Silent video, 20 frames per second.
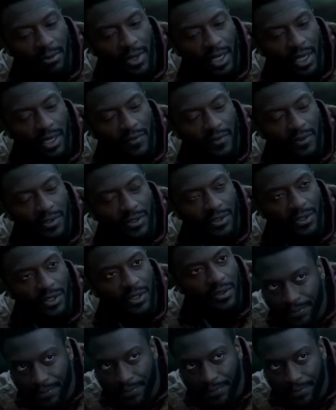Alex
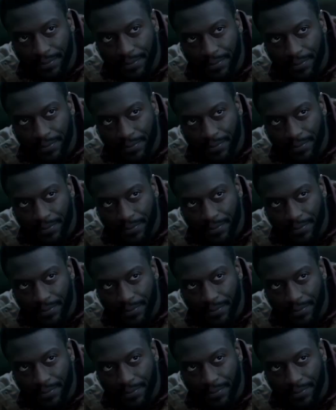plans that